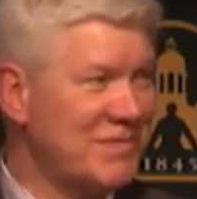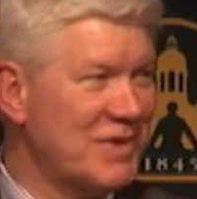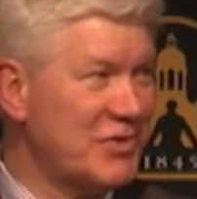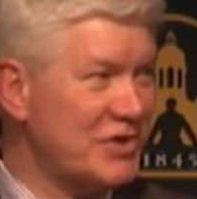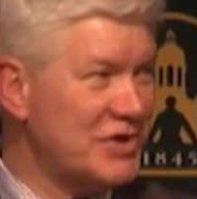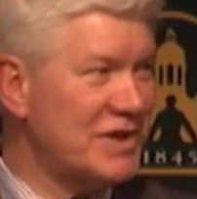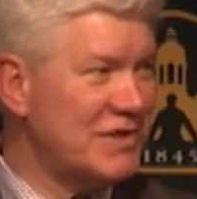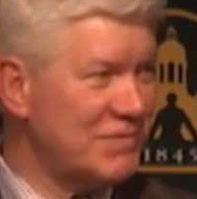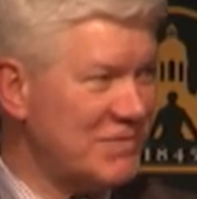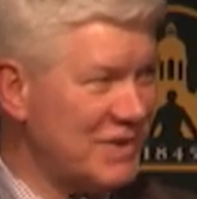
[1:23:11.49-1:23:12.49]
literature,
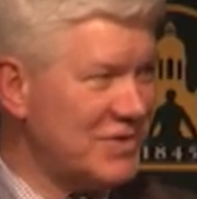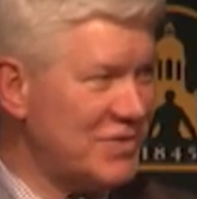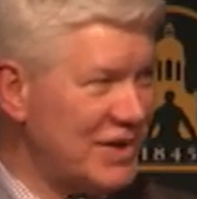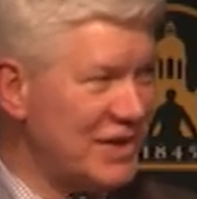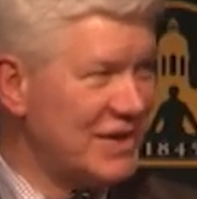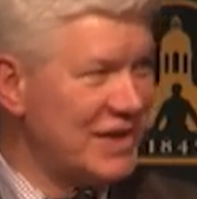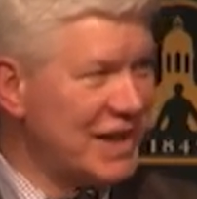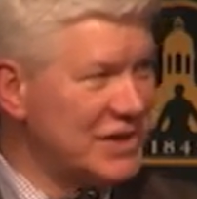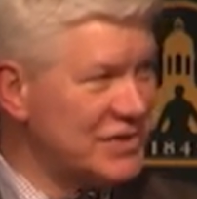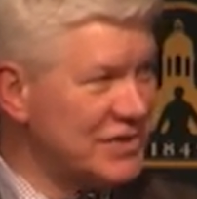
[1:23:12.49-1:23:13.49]
history, the
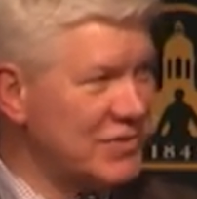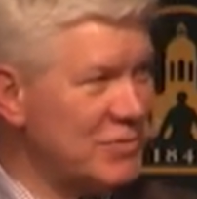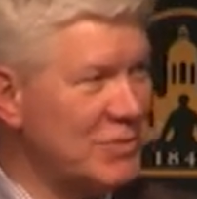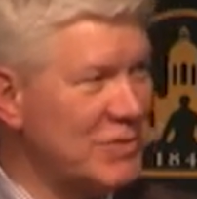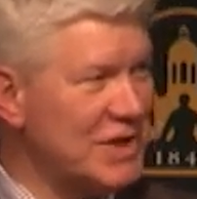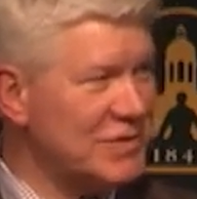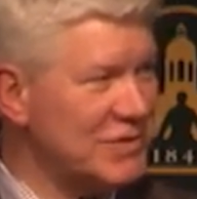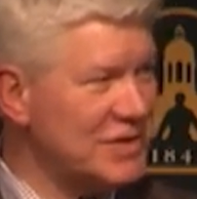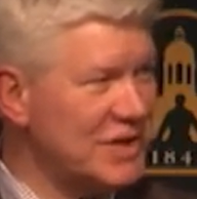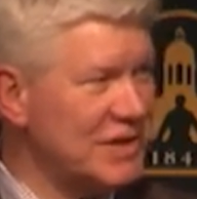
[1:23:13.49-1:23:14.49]
actions of human beings
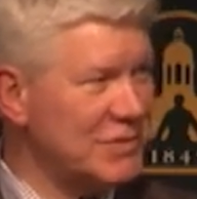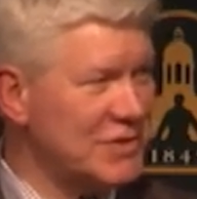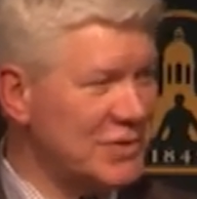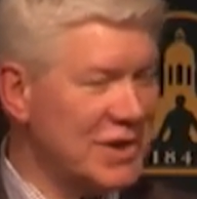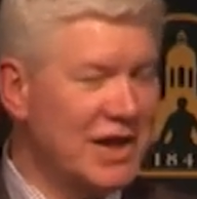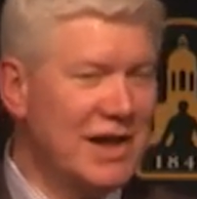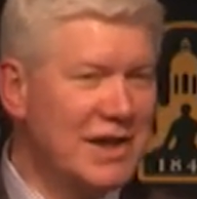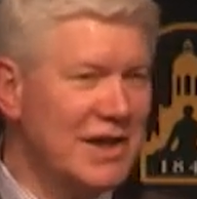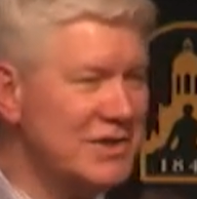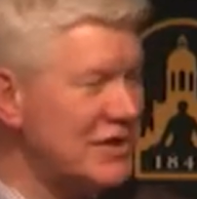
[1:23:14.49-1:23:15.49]
over time, and so on.
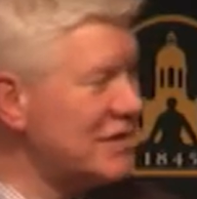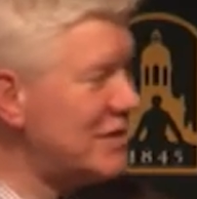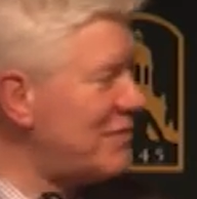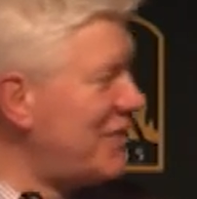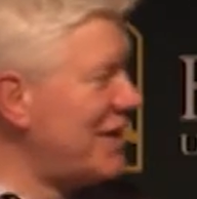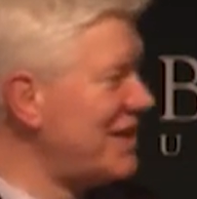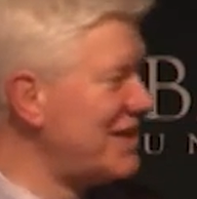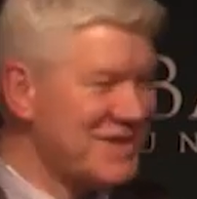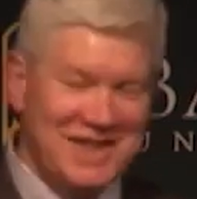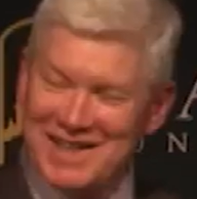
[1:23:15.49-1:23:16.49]
Can I just
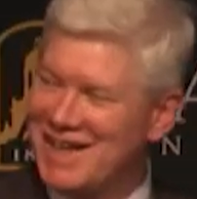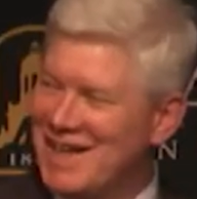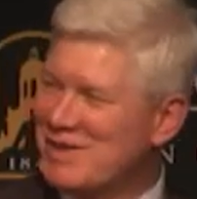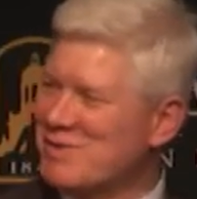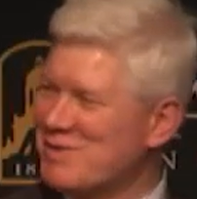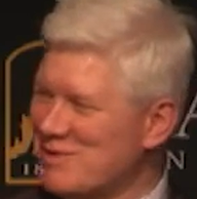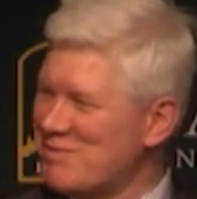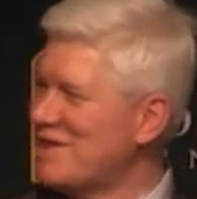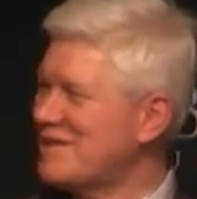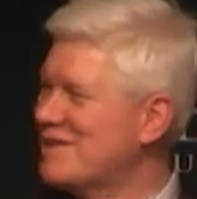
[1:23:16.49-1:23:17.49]
finally say, going
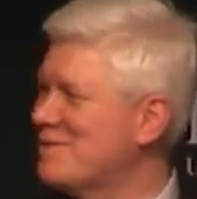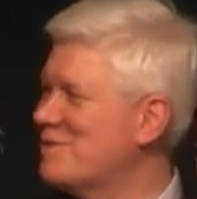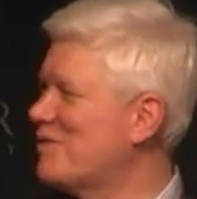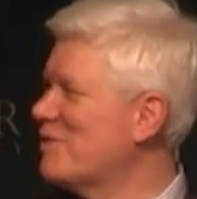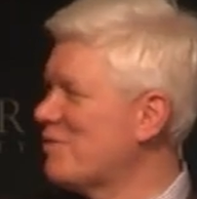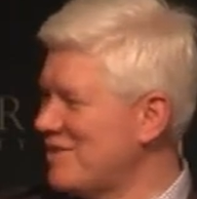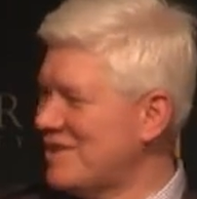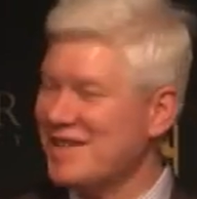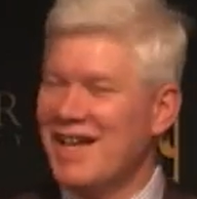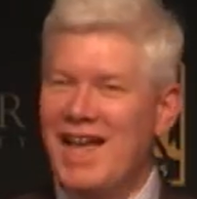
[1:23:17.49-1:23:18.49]
back to wherever it was,
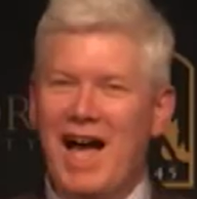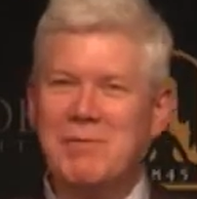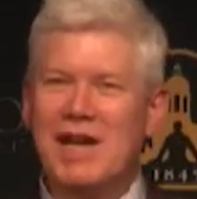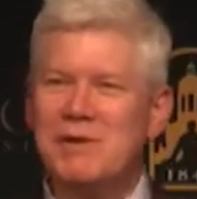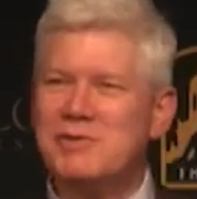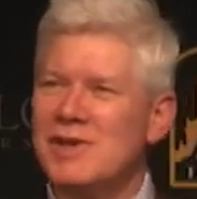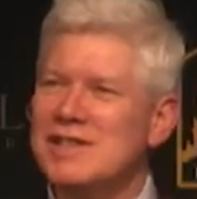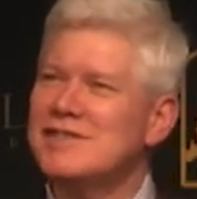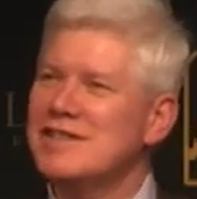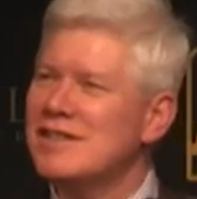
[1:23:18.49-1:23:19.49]
yes, I mean, I was
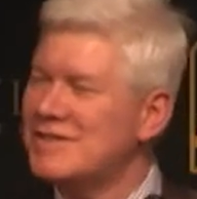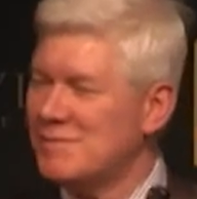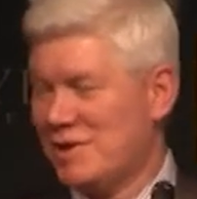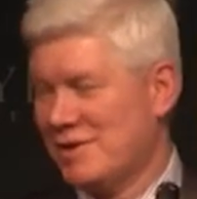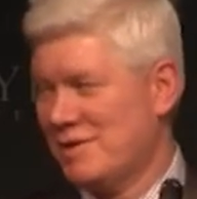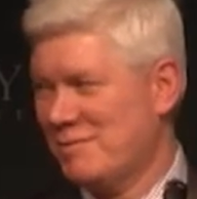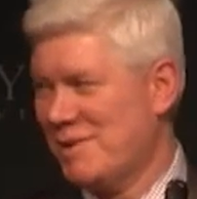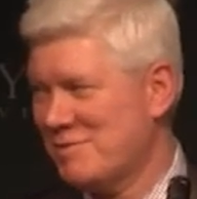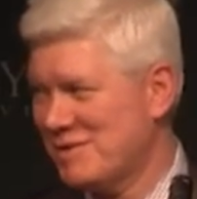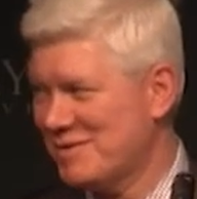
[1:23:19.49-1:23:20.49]
quite serious about the,
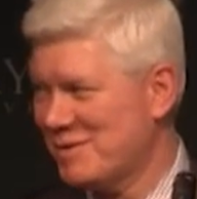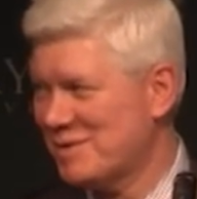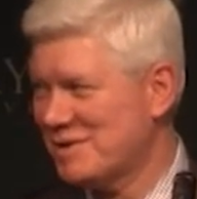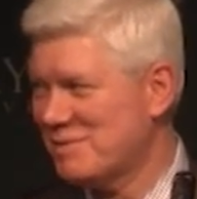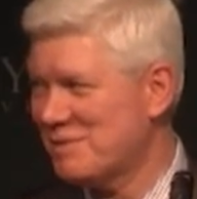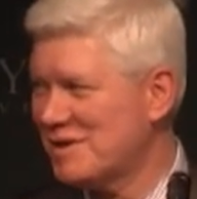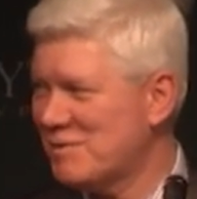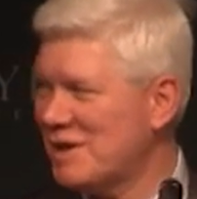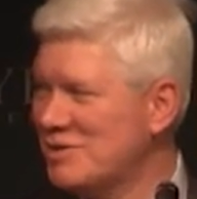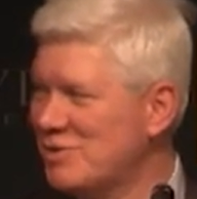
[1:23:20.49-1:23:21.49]
that business of the Holy Spirit. I
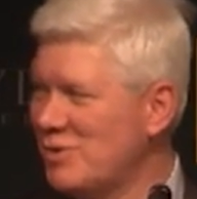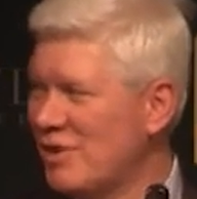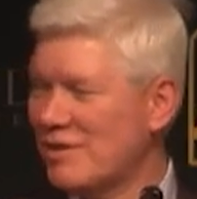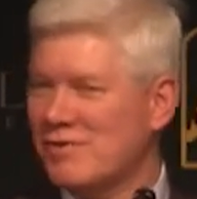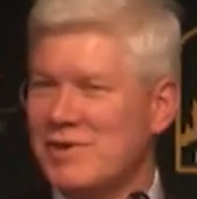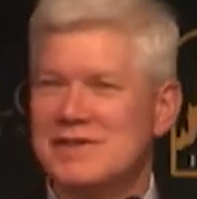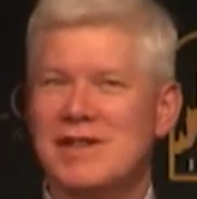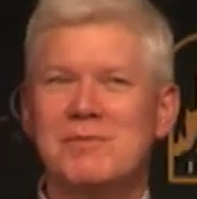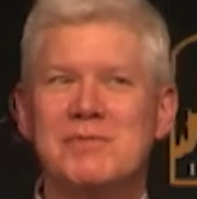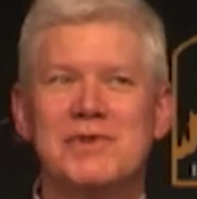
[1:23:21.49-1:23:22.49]
mean, I do think, for
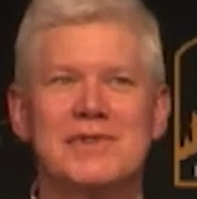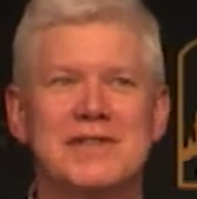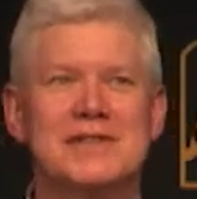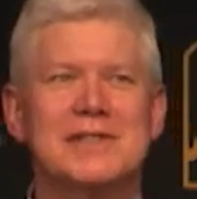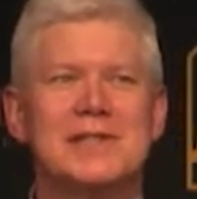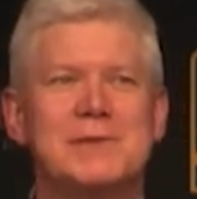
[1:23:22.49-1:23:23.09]
example, that